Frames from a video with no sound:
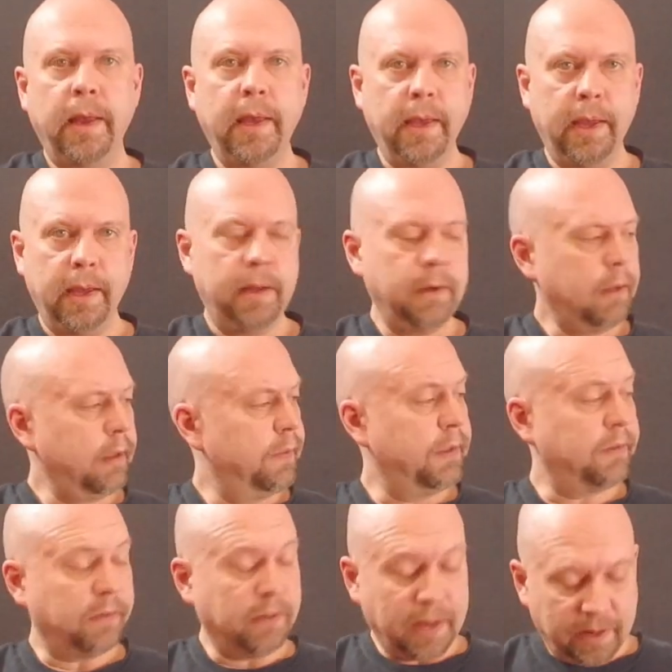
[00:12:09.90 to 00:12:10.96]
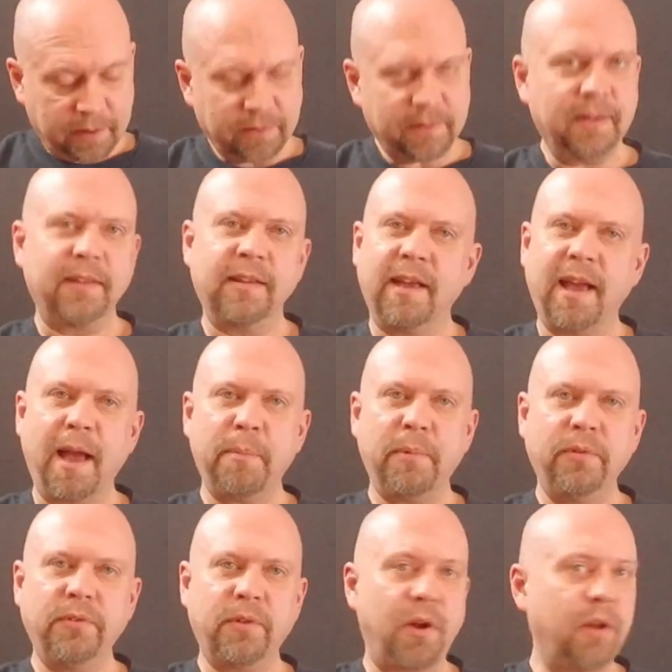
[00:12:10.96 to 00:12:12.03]
And this next thing that
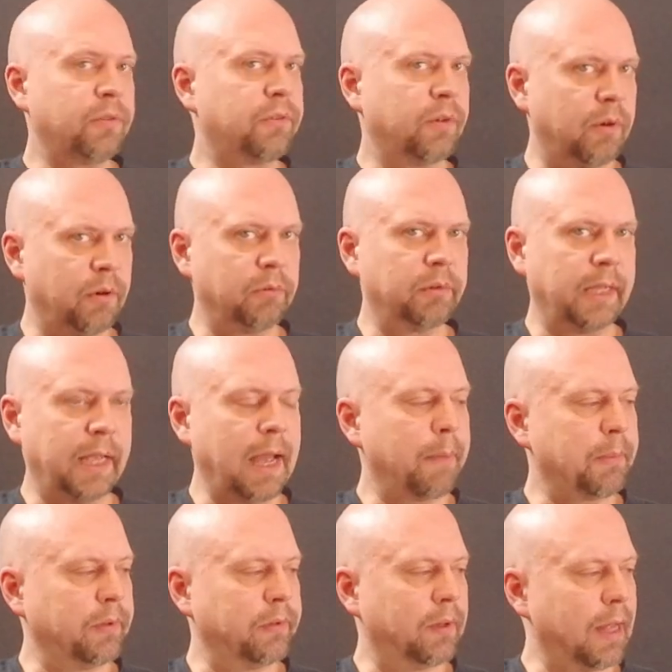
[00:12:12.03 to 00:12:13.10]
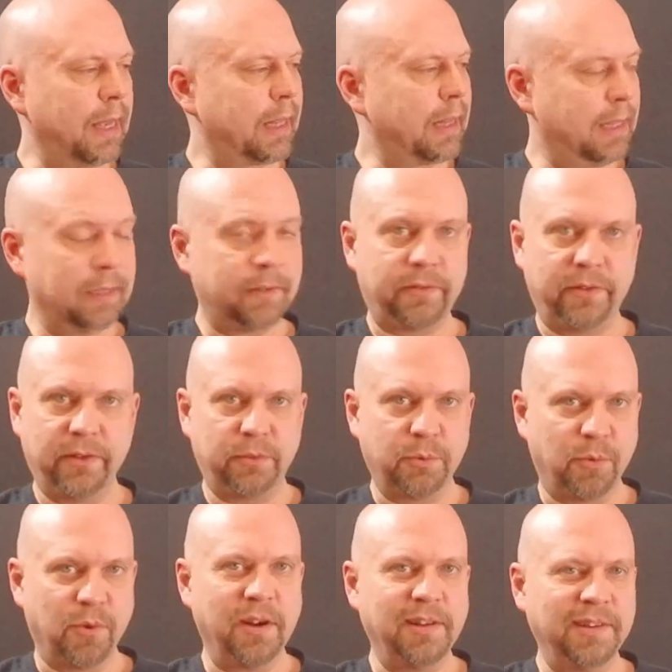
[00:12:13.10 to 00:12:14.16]
happens also only happens like this
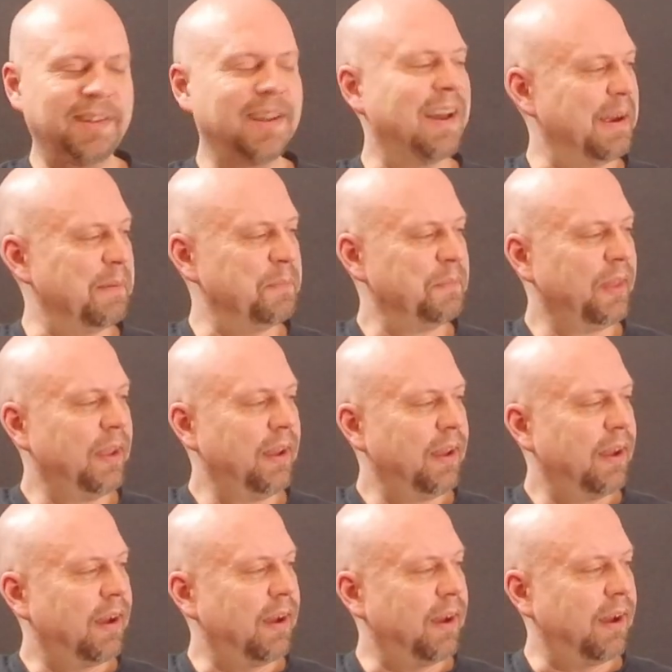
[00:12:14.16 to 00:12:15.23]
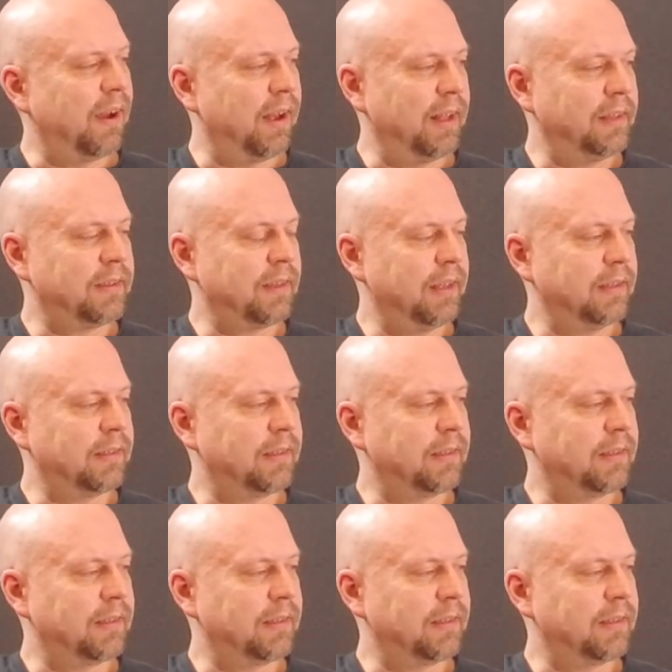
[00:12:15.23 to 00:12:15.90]
one time. I guess